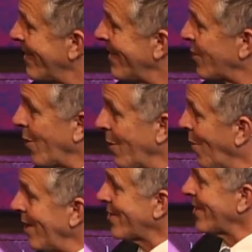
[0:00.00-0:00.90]
So it
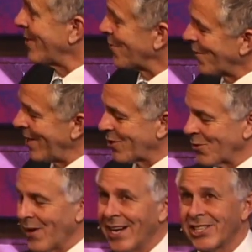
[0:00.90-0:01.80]
wasn't
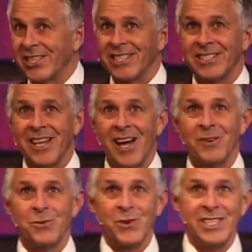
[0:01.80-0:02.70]
resurrection. It's not
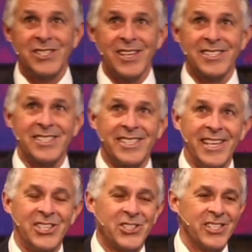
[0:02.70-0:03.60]

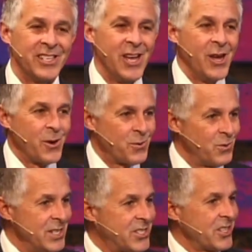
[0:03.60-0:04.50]
resuscitation.
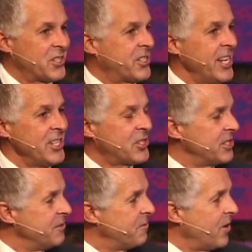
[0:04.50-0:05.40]
Resuscitation
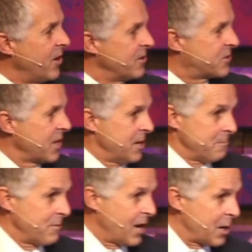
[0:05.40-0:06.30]
involves
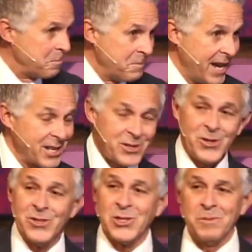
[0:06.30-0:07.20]

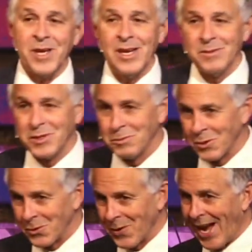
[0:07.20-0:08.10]
medical, sometimes a
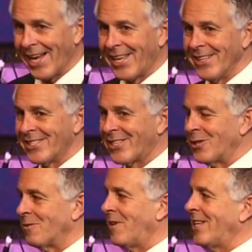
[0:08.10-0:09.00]
miraculous
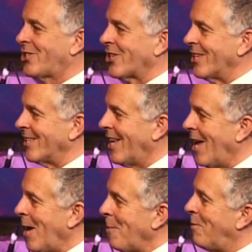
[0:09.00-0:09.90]
intervention,
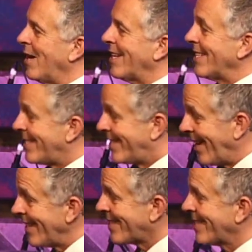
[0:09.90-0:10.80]
but it
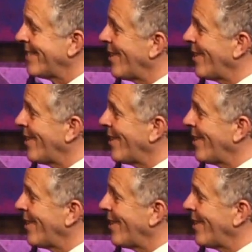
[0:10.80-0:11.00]
doesn't